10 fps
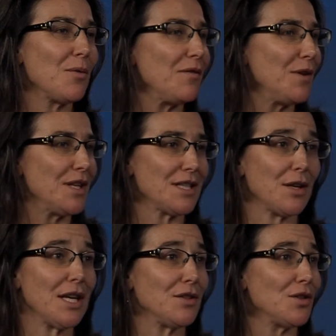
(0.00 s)
I fill this out?
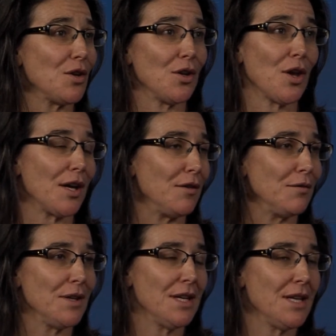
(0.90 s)
It's a lot of,
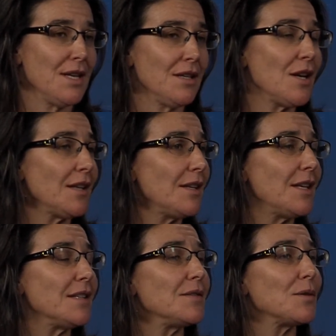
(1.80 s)
not that
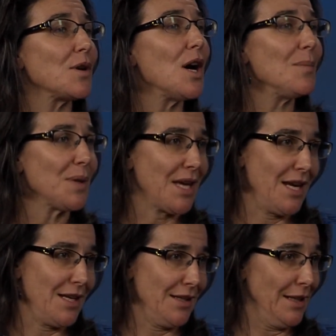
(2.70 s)
it's
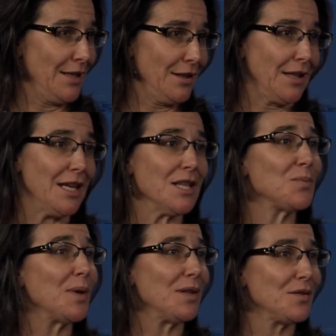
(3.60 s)
complicated legalese,
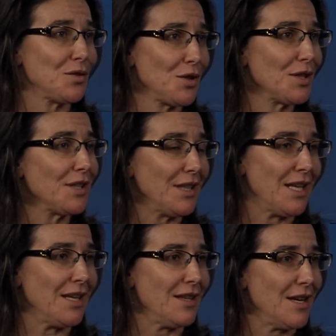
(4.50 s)
but
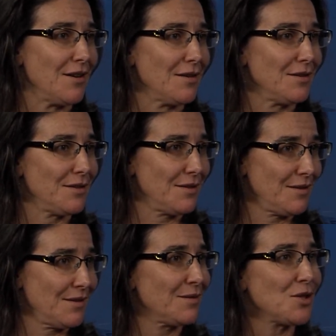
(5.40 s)
certainly there's
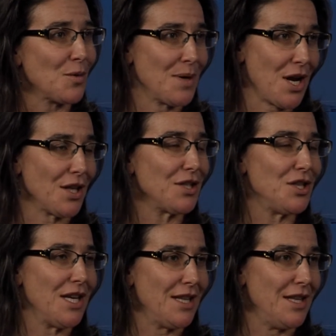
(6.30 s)

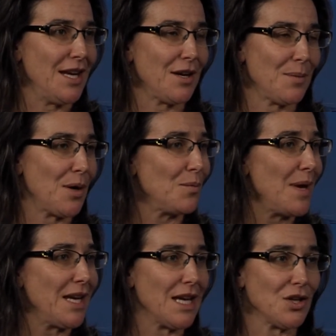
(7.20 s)
terminology in there about
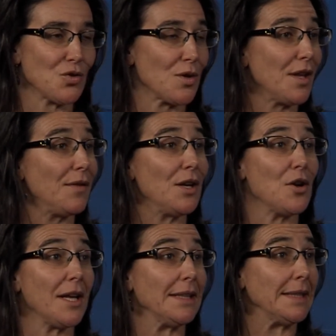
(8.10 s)
making sure that they're
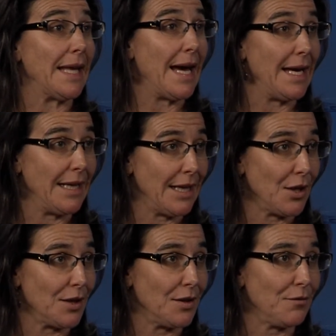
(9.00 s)
not lying
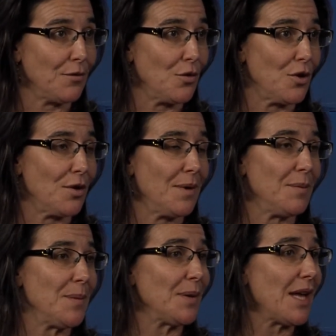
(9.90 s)
on the form, and
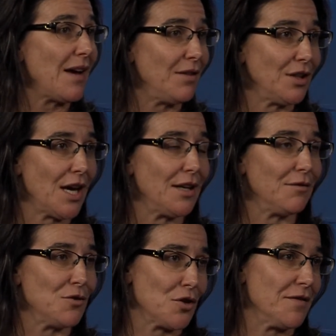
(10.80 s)
people have a lot of
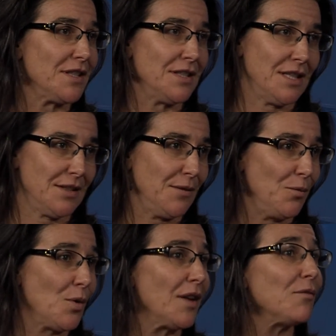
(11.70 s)
nervousness of,
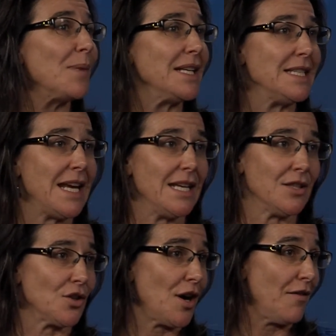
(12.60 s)
what if my date
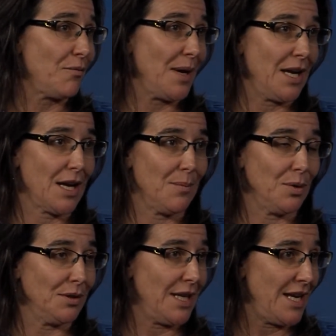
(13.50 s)
is off by a couple
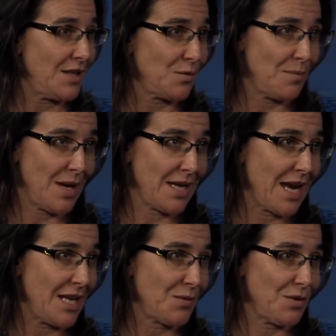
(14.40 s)
days when my
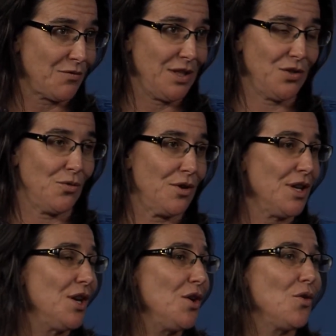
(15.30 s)
gas was restored?
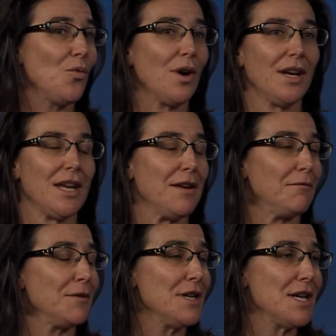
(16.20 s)
What if
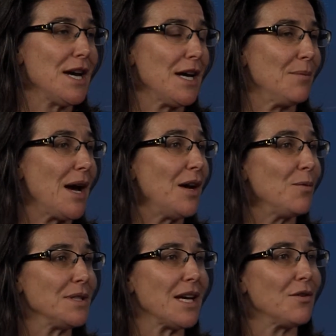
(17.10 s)
I
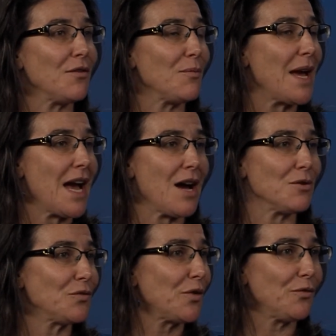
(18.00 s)
was out of my
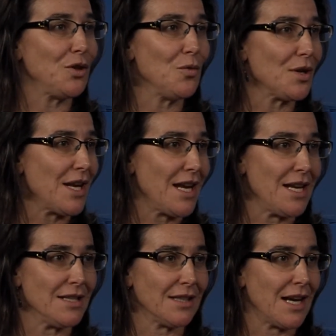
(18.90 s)
house for fewer
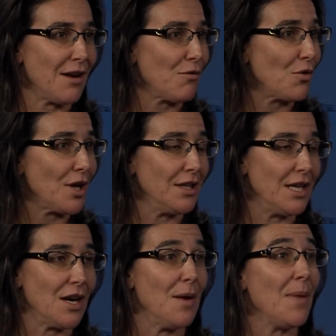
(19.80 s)
days than I wrote on
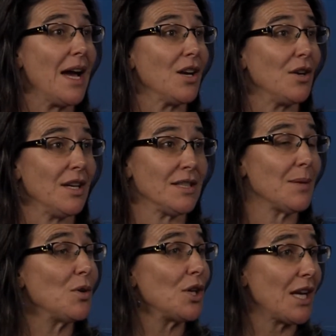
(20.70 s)
there? Is
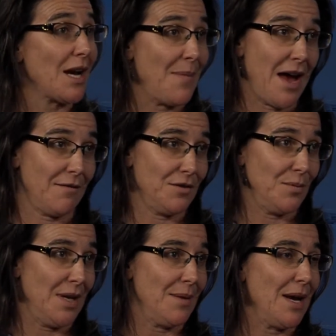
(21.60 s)
someone going to come after
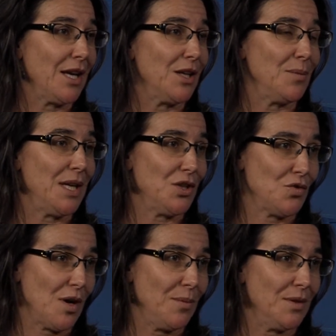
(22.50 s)
me? Am I going to be in
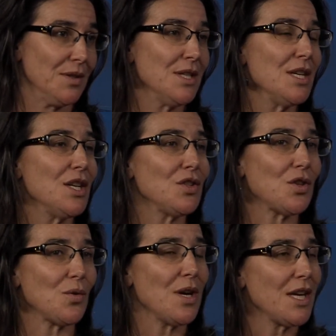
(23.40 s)
trouble?
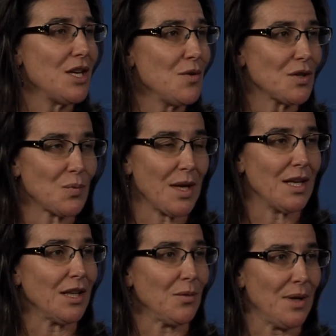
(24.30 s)
So can you explain a
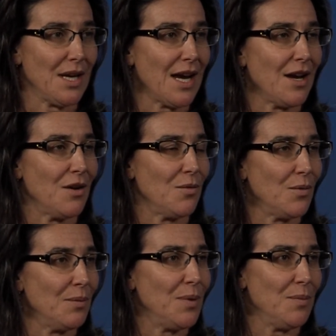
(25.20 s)
little bit how,
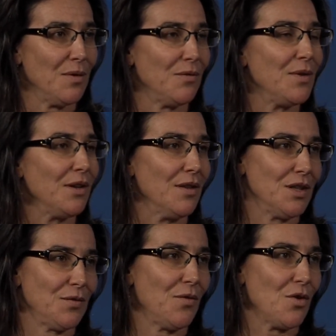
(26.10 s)
when people fill this
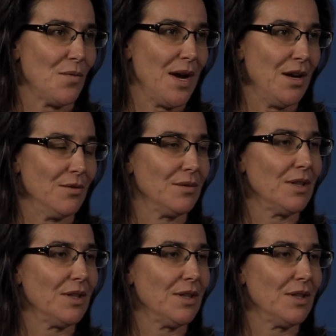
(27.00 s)
form out,